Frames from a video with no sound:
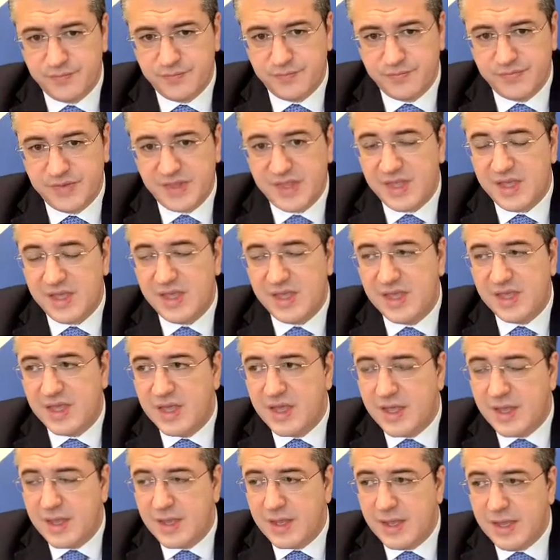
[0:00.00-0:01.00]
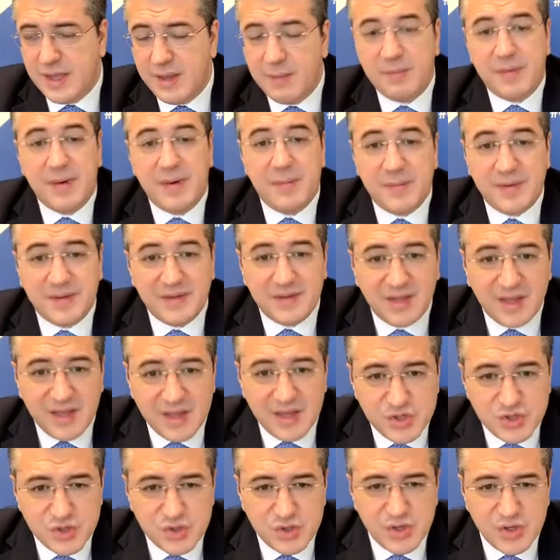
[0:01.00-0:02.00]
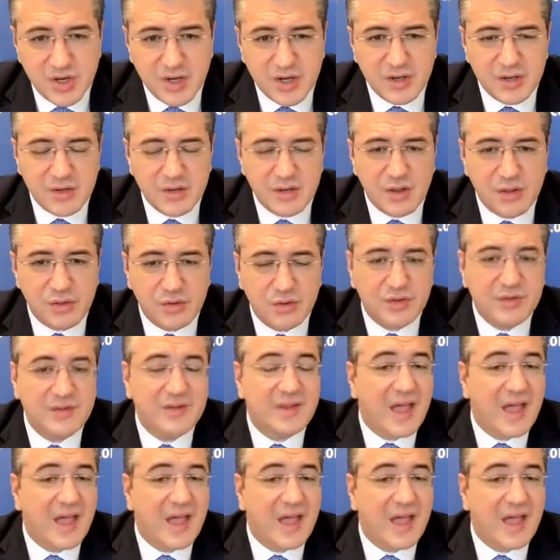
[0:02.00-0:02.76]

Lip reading: The implementation and the